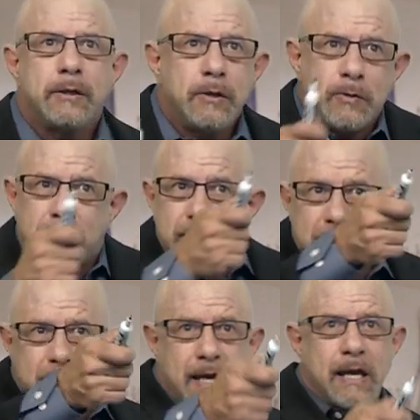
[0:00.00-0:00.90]
you
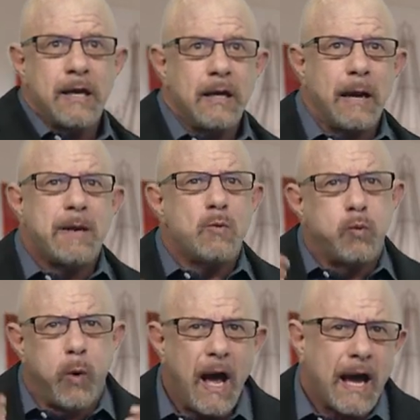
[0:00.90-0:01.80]
see,
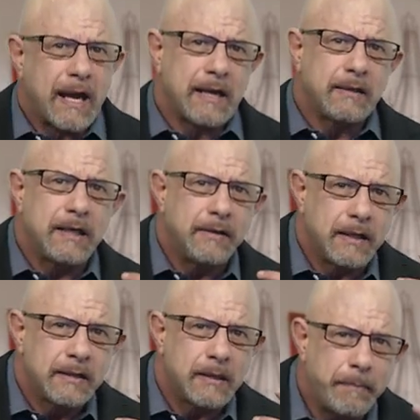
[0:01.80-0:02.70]
why did
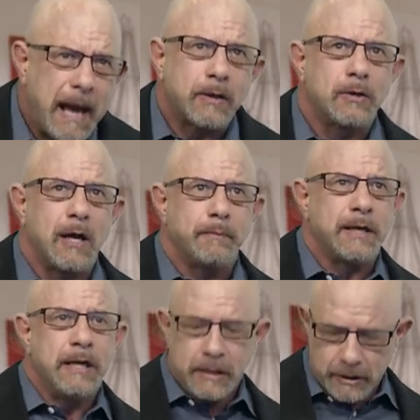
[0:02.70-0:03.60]
the tobacco
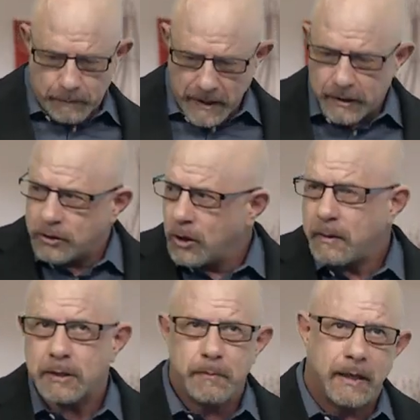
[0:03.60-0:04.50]
company spend so
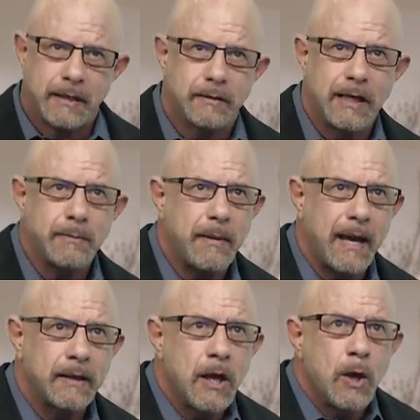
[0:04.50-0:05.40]
much money? Take me
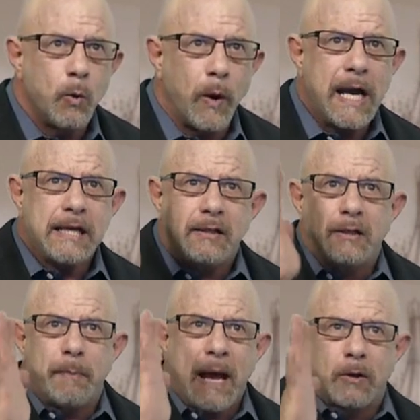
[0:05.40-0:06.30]
back. Why did the
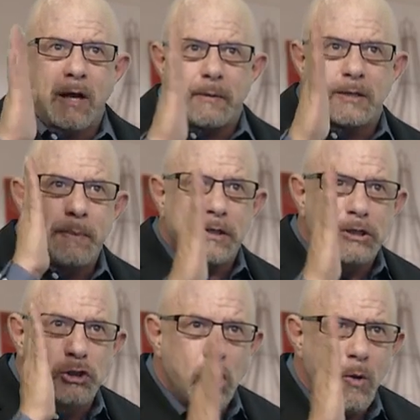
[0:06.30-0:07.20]
tobacco company spend
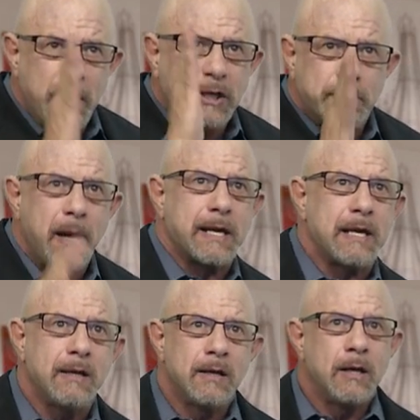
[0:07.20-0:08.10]
so much
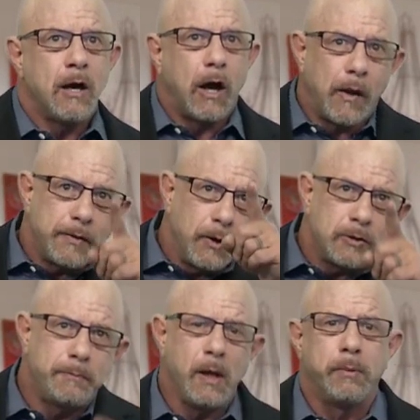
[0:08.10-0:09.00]
money on
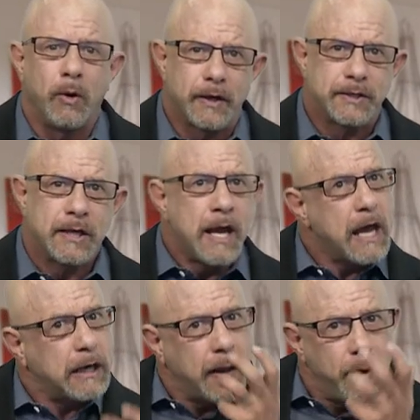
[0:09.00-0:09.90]
those billboards
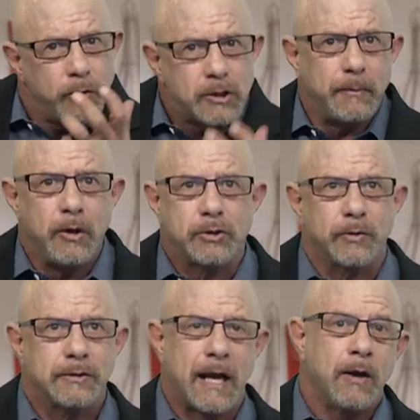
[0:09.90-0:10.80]
and on those
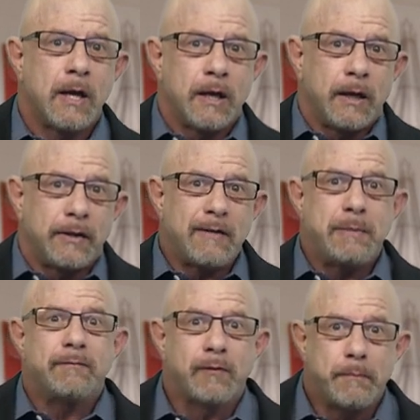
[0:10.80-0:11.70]
commercials? Now, they've
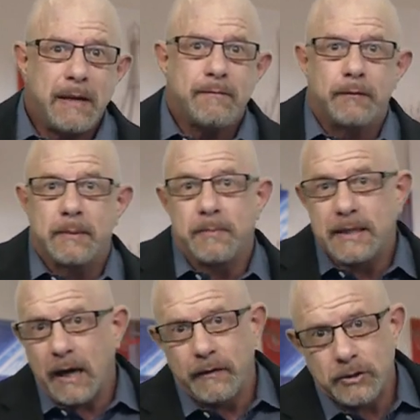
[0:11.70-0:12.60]
been forbidden from
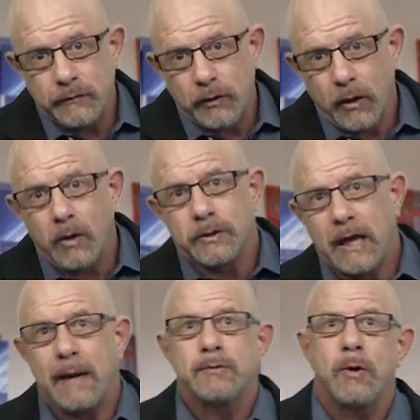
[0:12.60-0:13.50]
television for a long
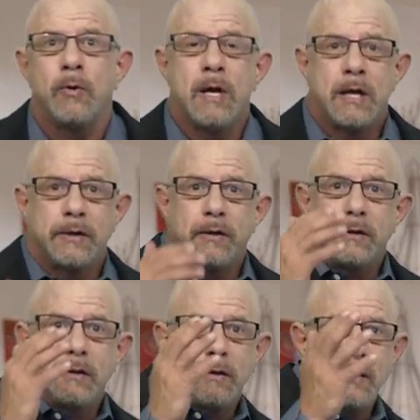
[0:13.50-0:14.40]
time, so
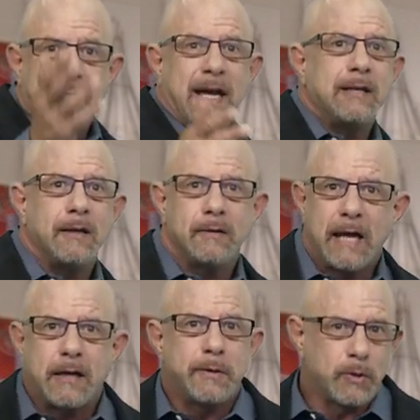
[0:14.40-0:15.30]
they've had
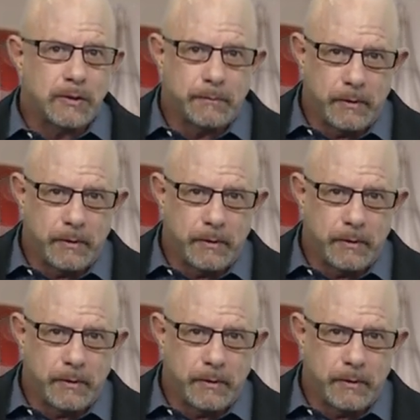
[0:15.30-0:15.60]
to resort to